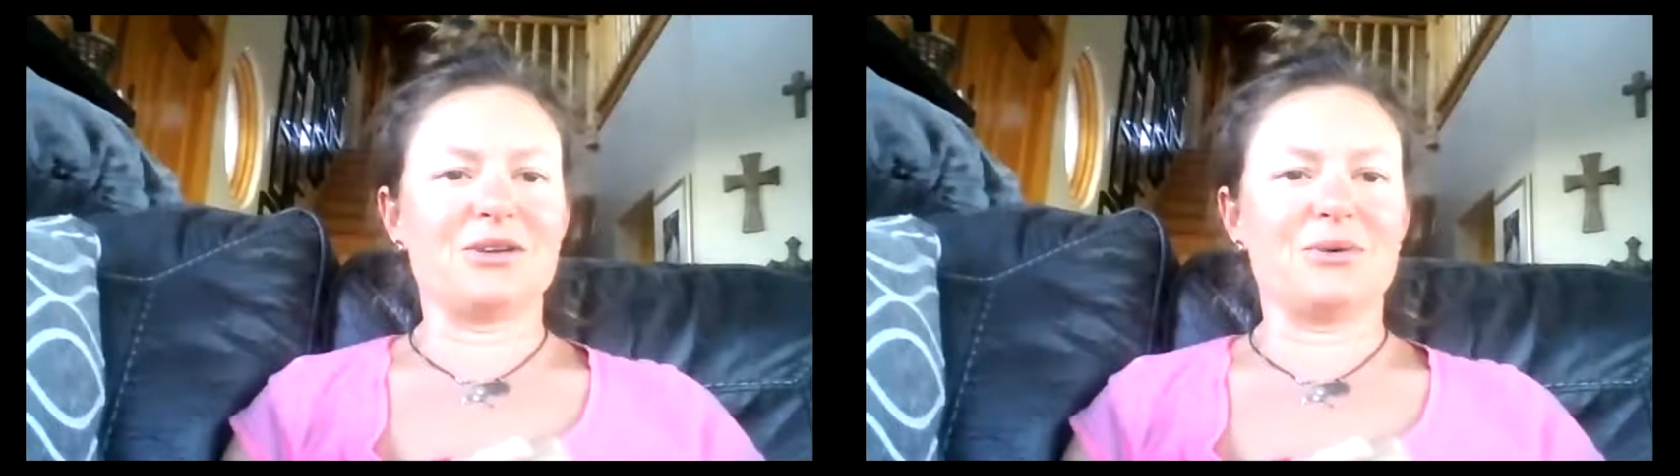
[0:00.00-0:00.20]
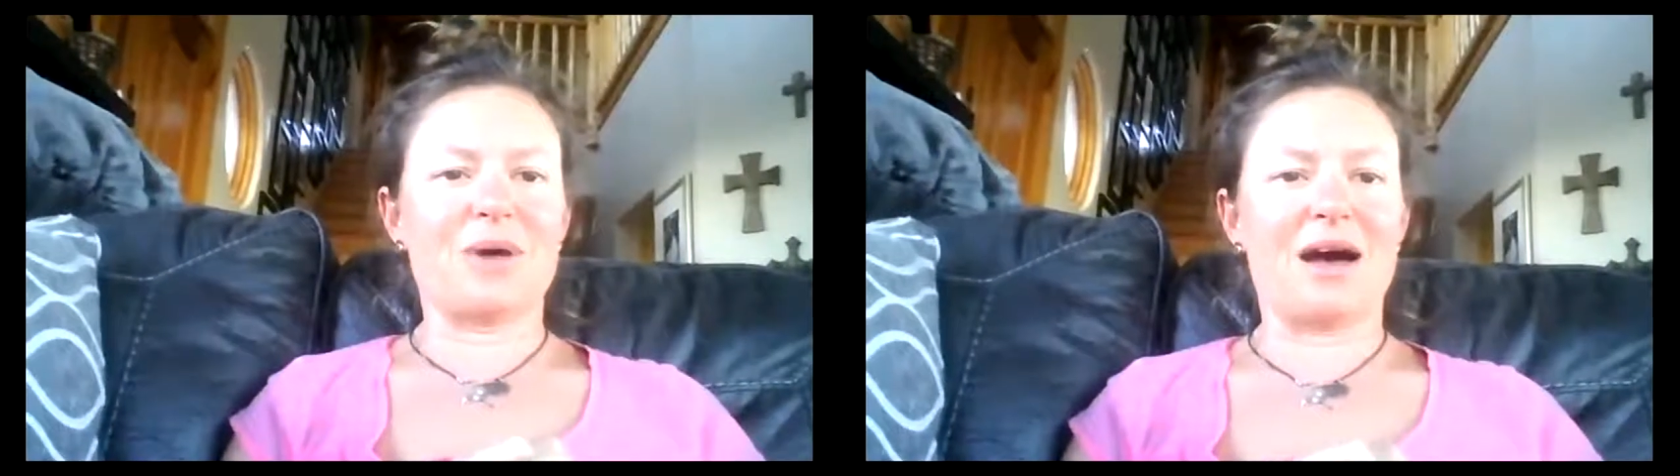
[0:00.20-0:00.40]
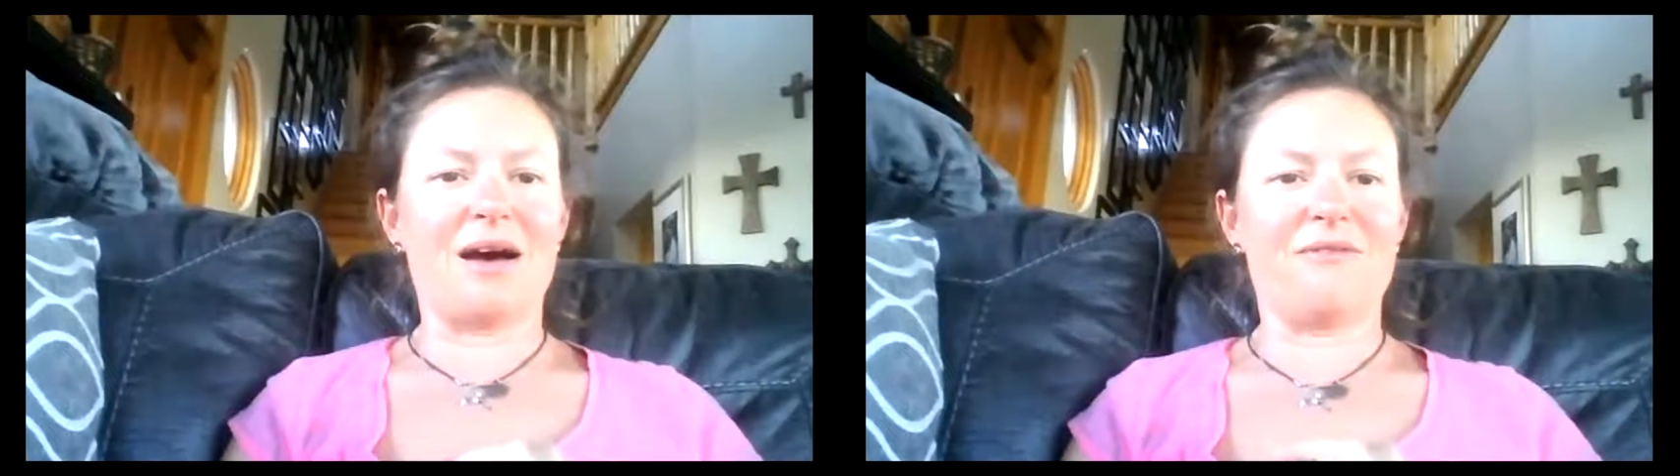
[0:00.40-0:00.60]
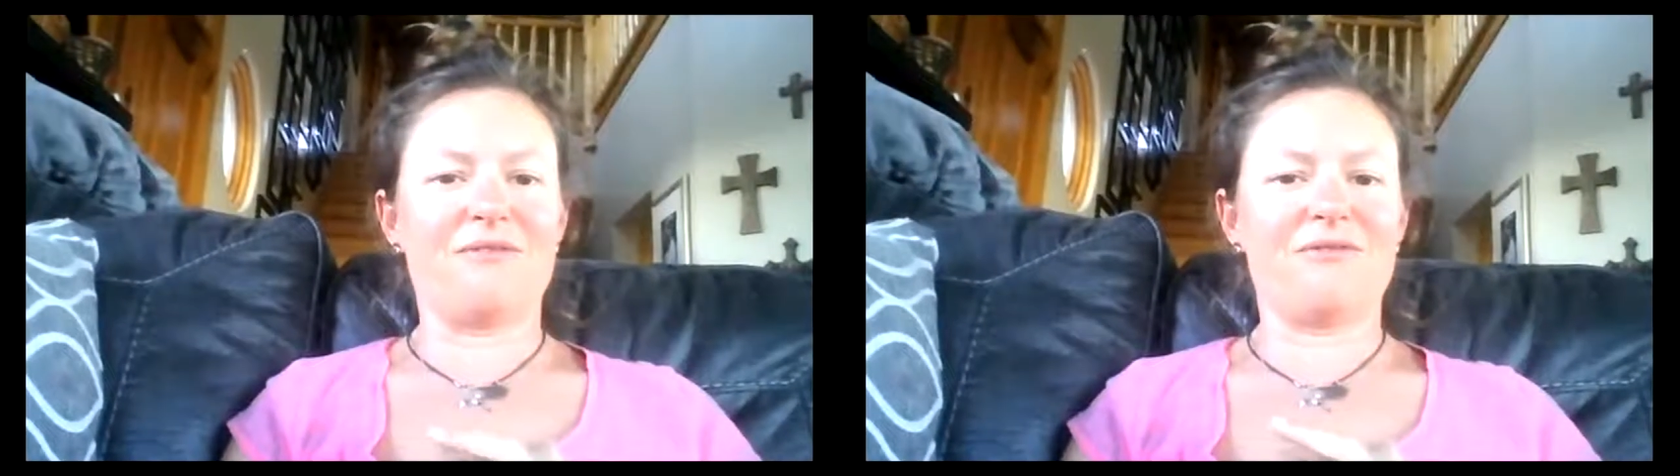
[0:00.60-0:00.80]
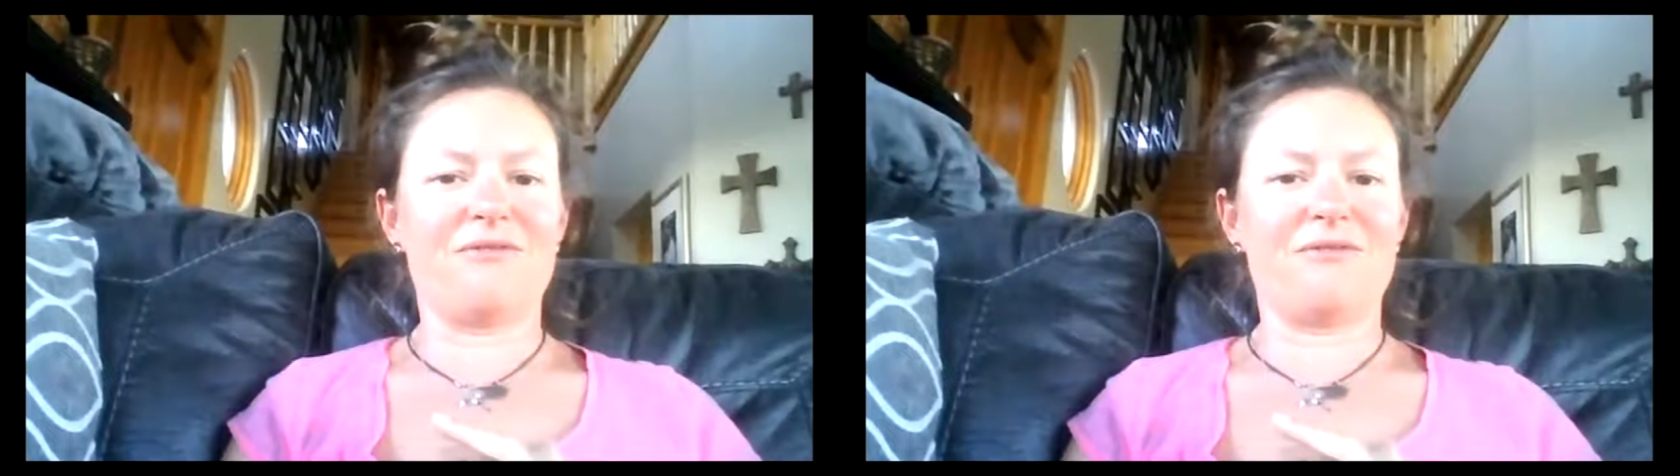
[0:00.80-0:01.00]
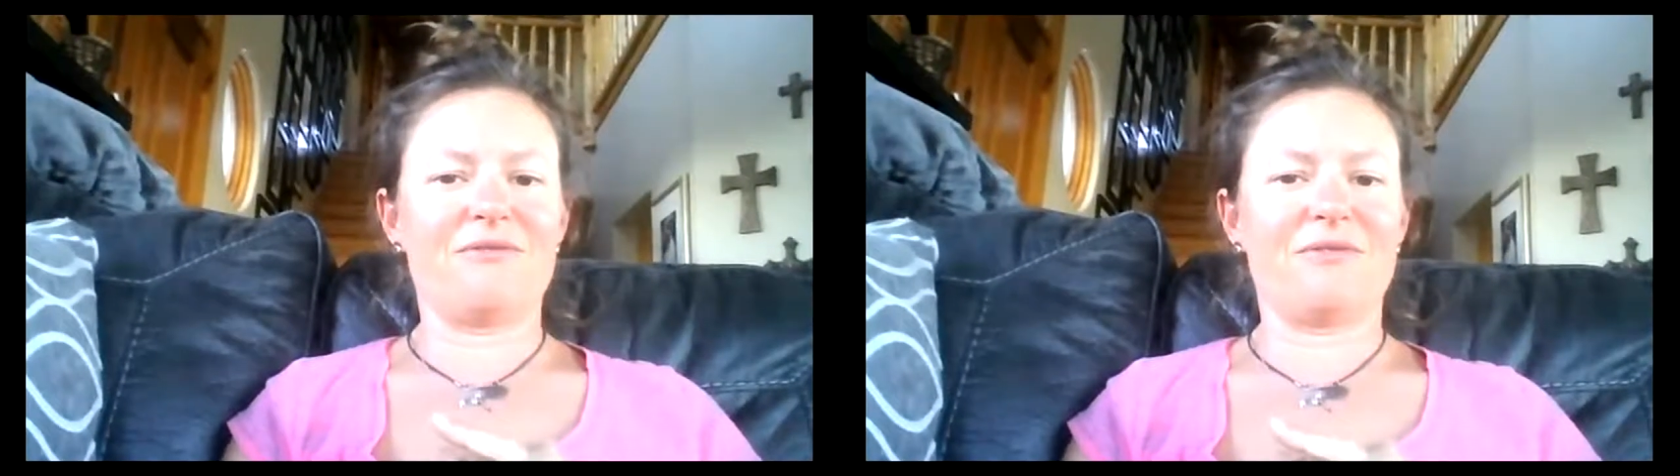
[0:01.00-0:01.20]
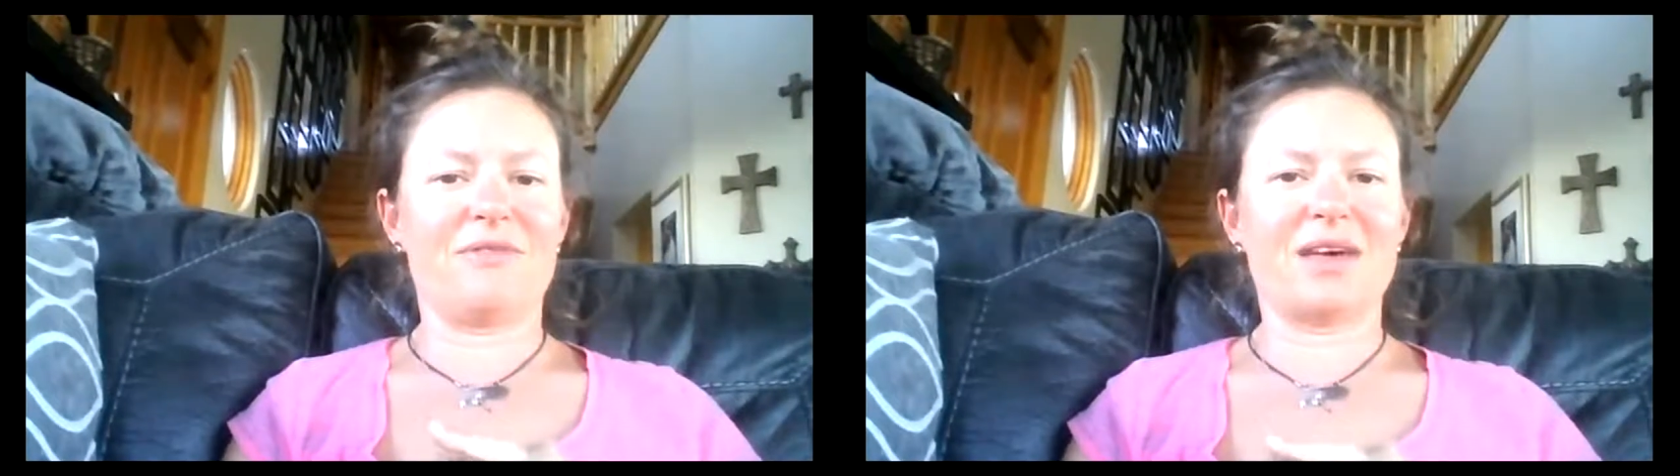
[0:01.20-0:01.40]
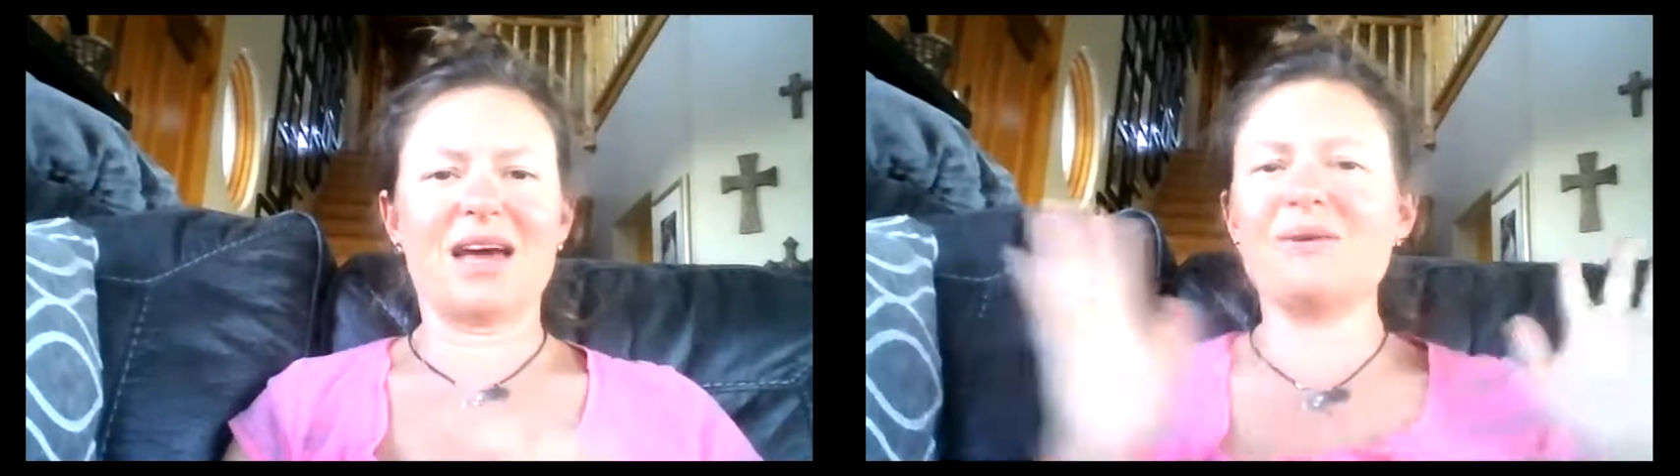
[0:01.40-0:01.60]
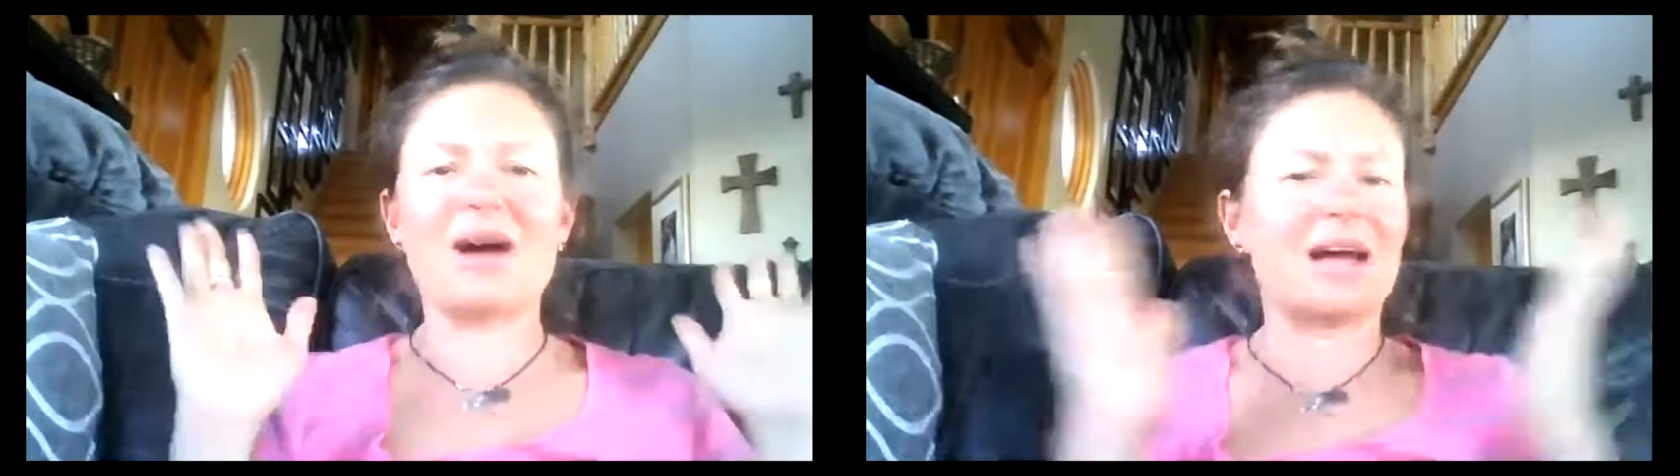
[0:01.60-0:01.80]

who have, I